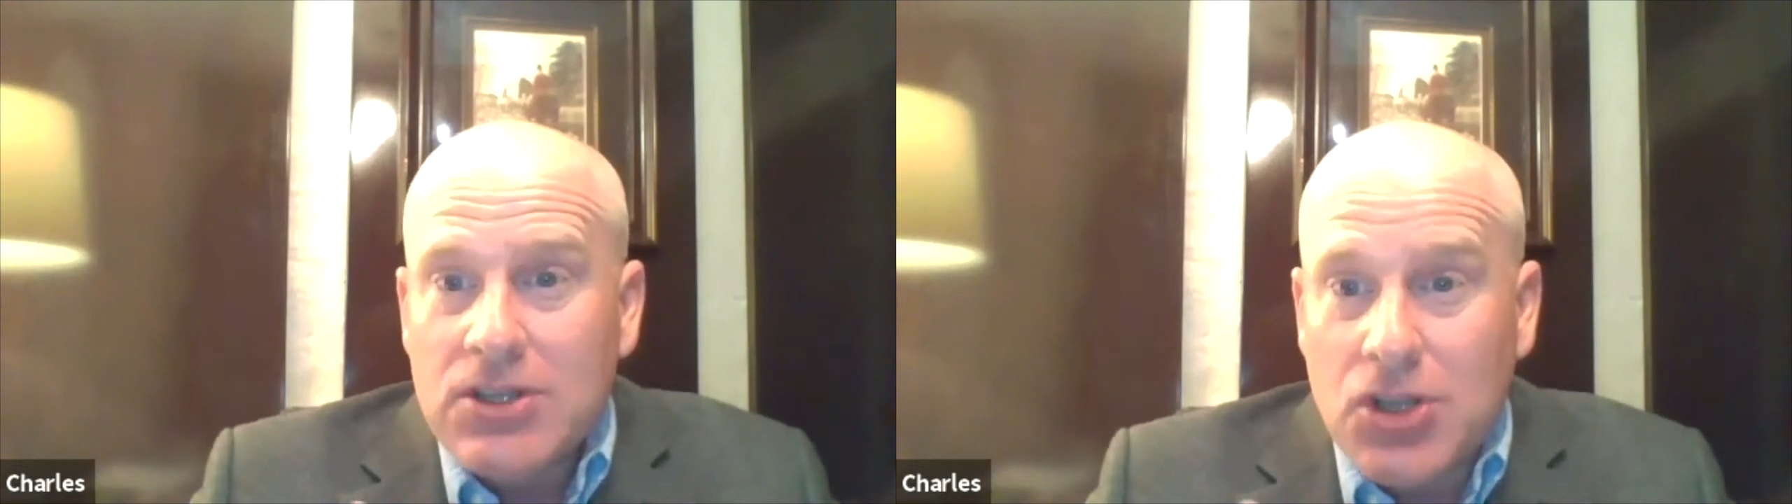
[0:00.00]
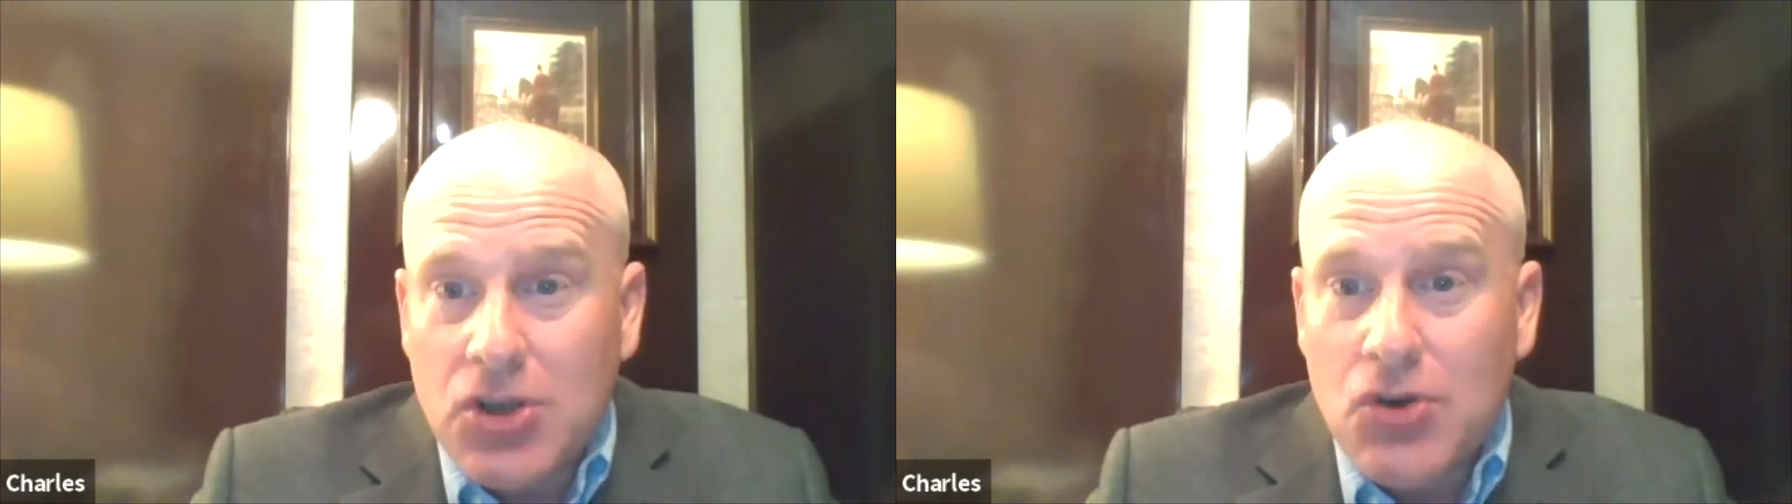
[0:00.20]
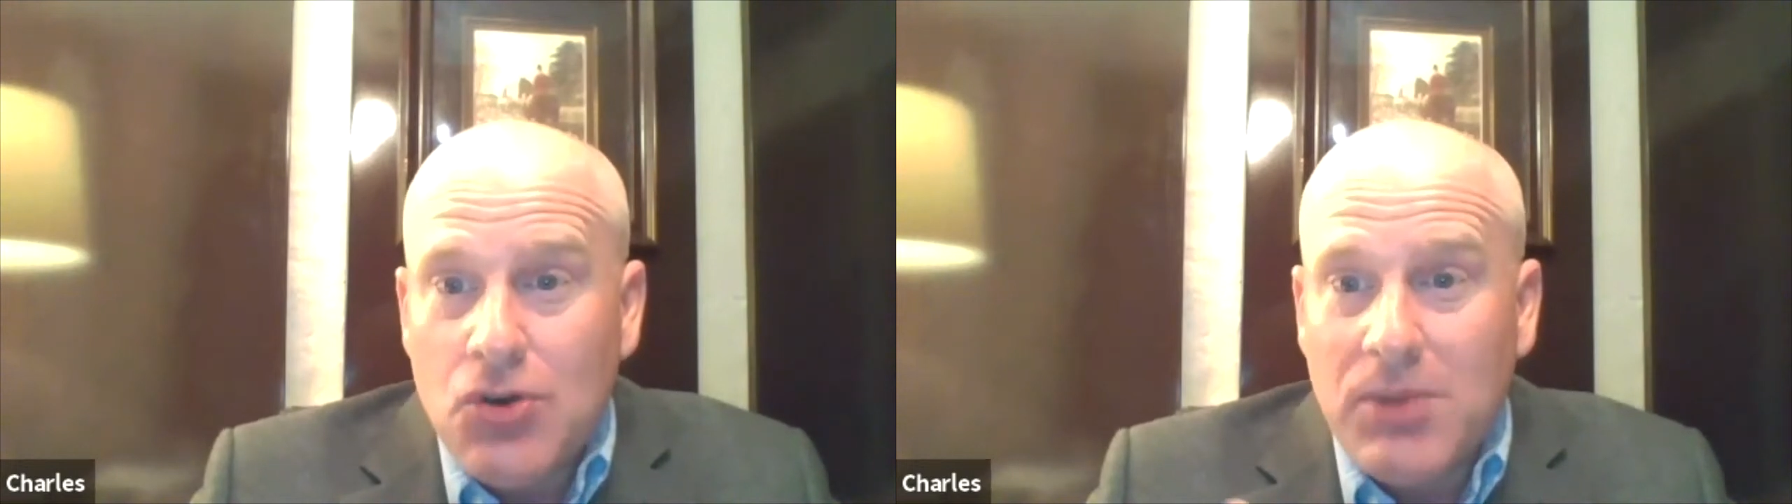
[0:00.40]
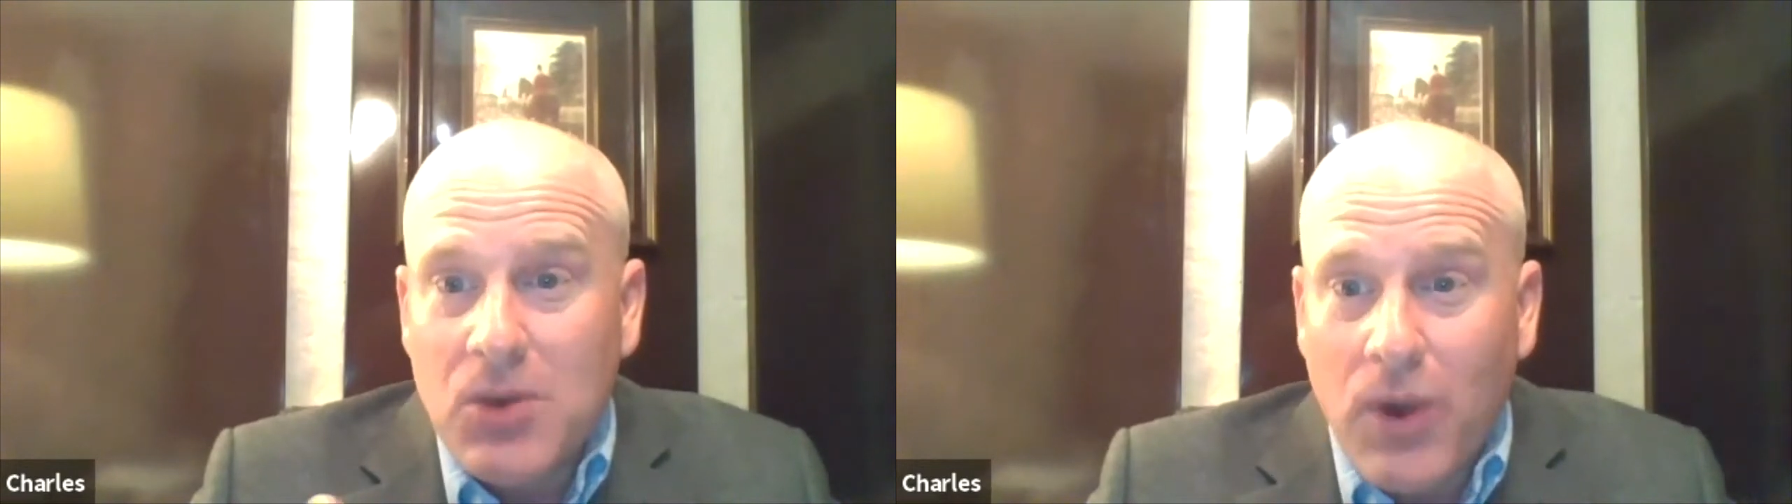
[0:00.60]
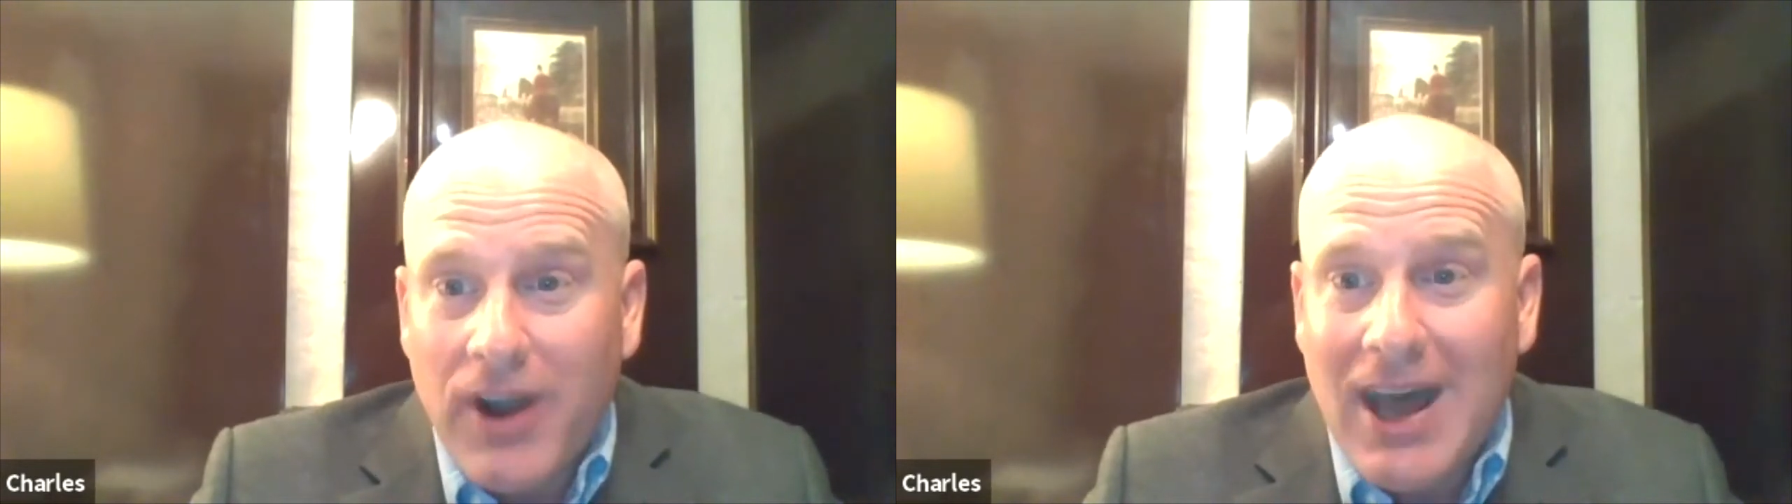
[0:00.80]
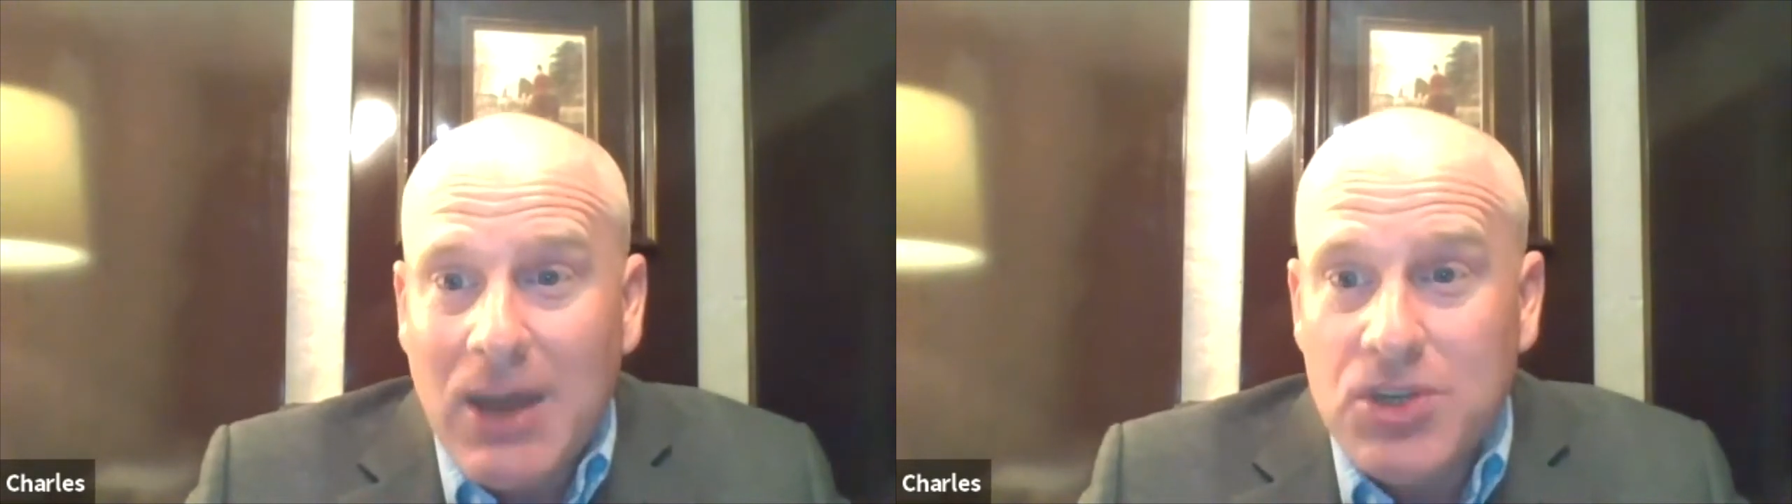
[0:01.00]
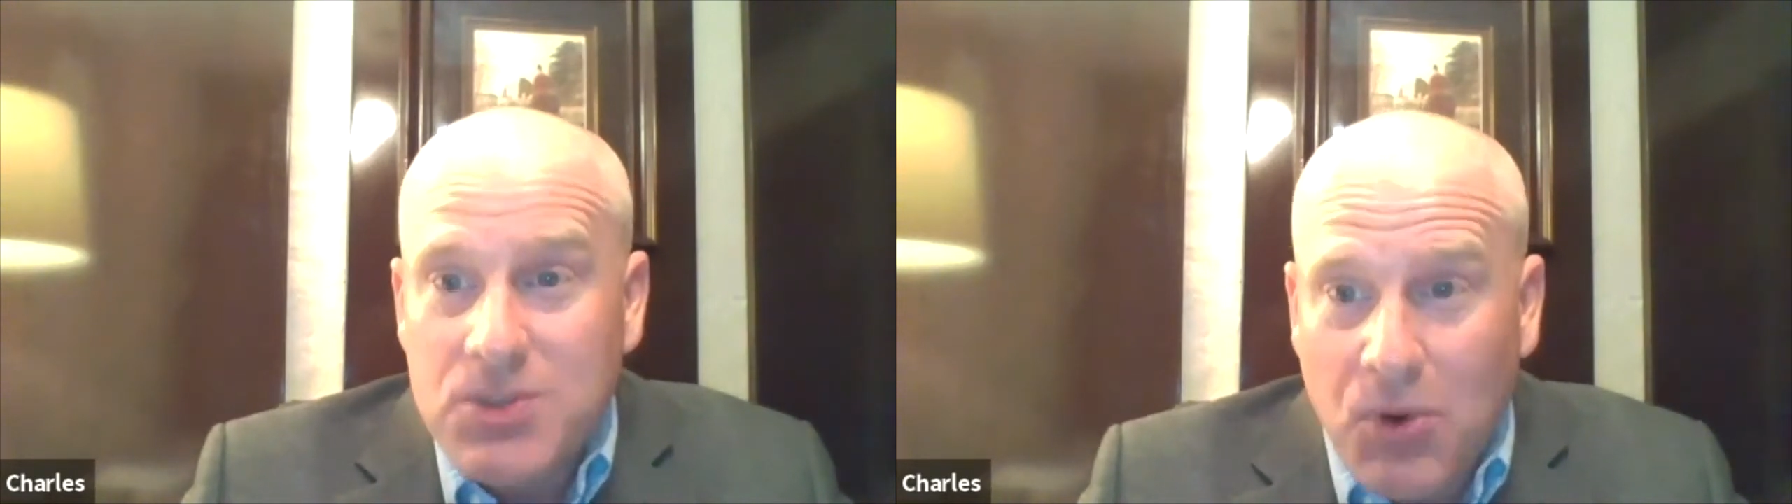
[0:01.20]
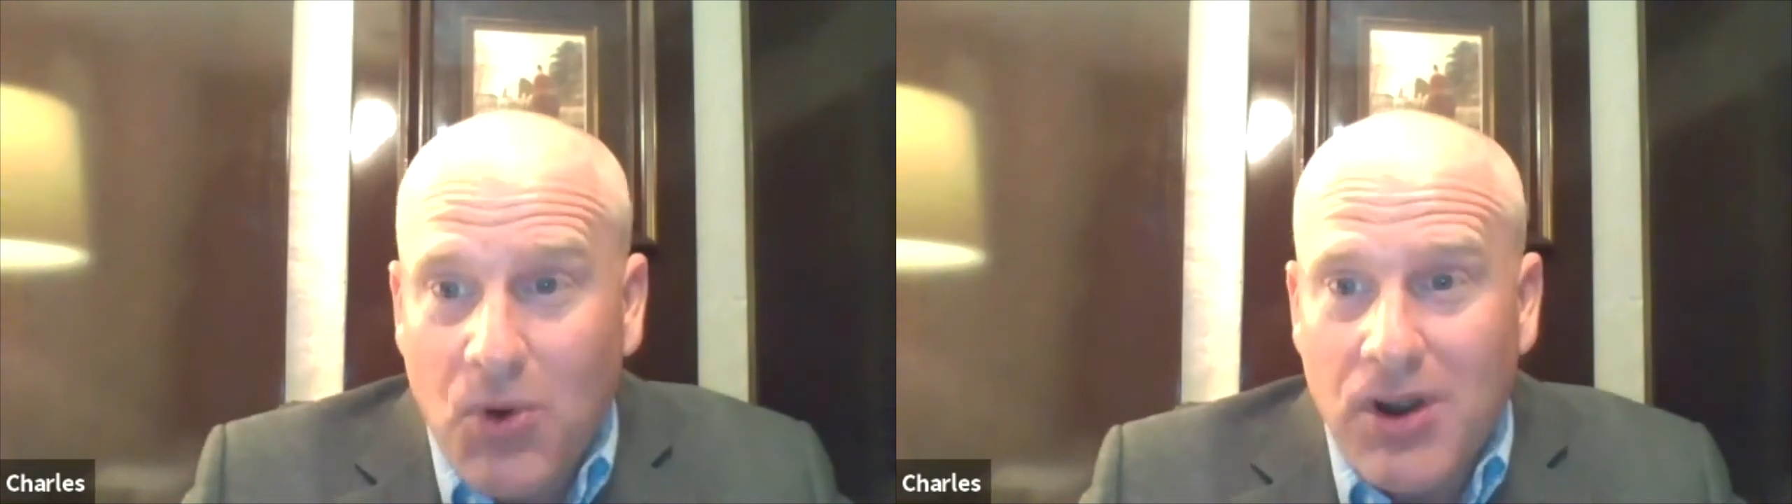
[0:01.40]
to whom and where I was
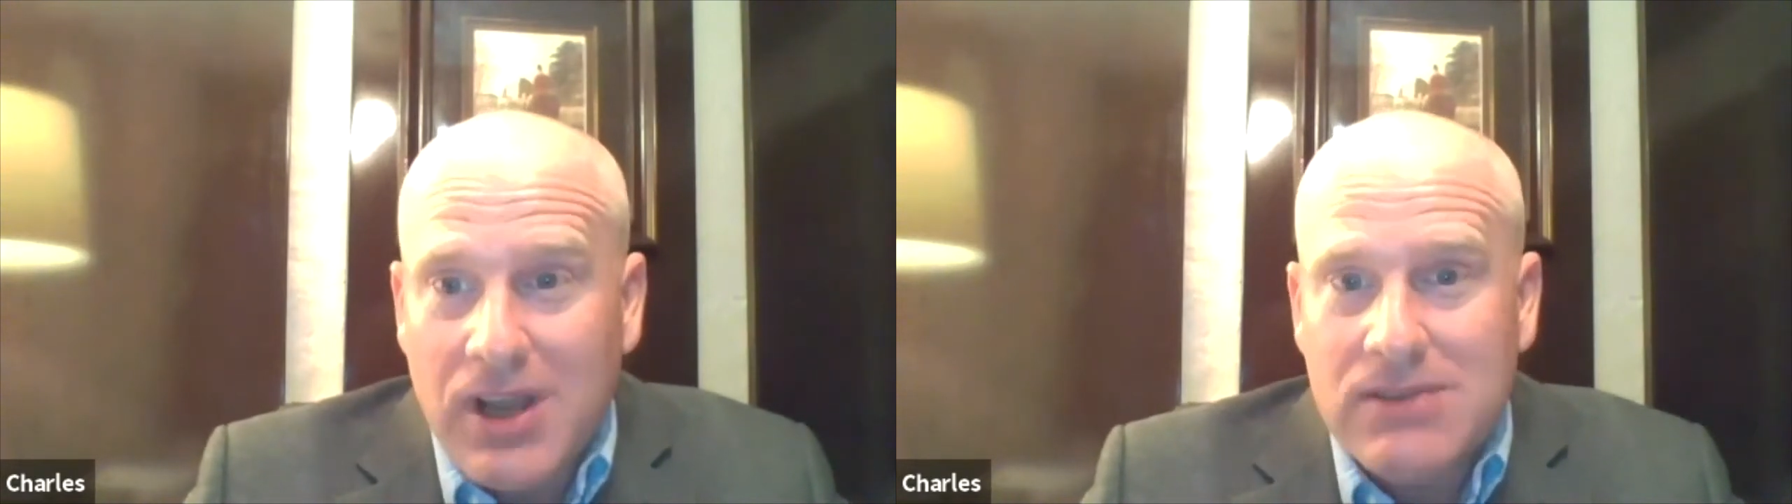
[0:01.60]
born,